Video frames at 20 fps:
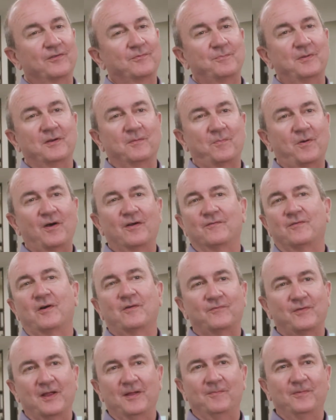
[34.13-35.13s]
has been a part of our
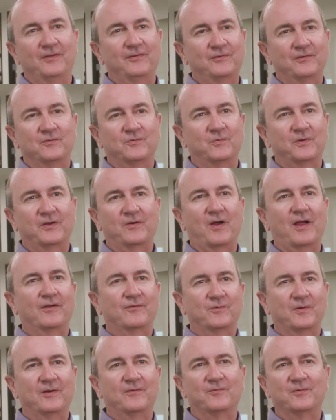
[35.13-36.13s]
family since we
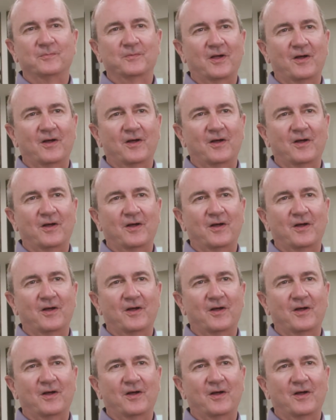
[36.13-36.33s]
graduated from